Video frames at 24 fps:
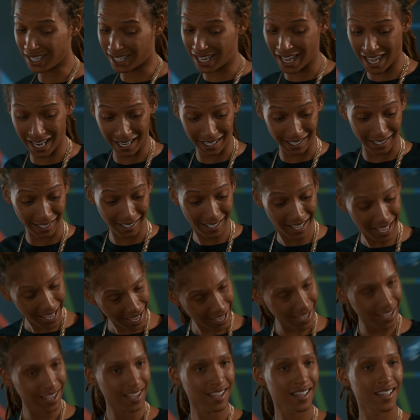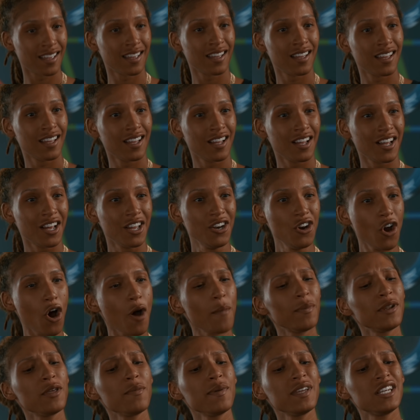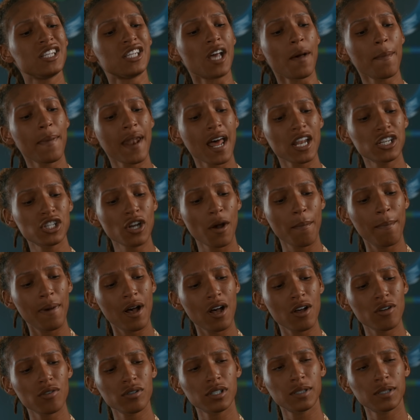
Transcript: hit a lick. Normally be jumping out your bones